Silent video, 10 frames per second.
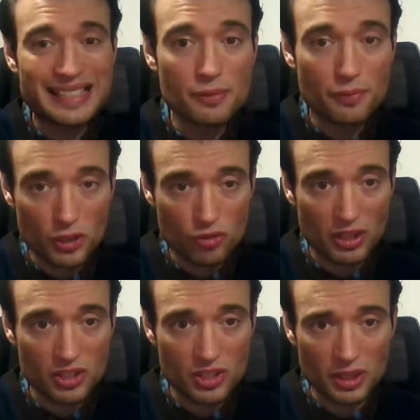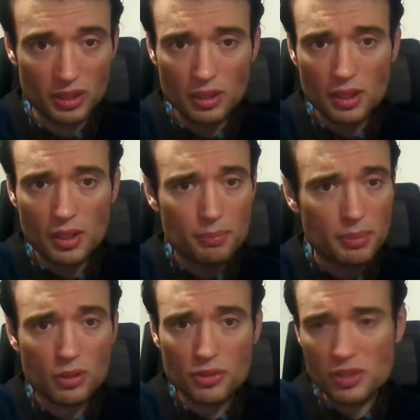infrastructure
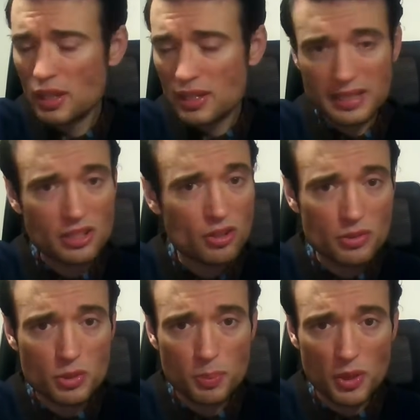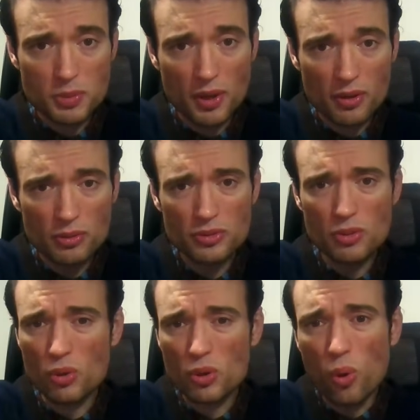because centralized response
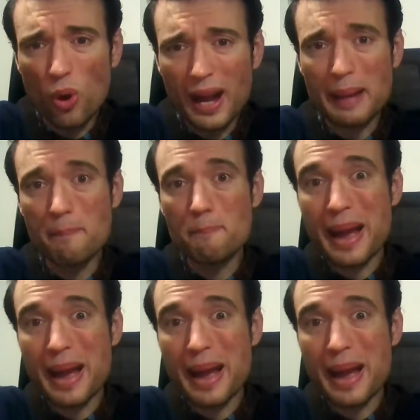models require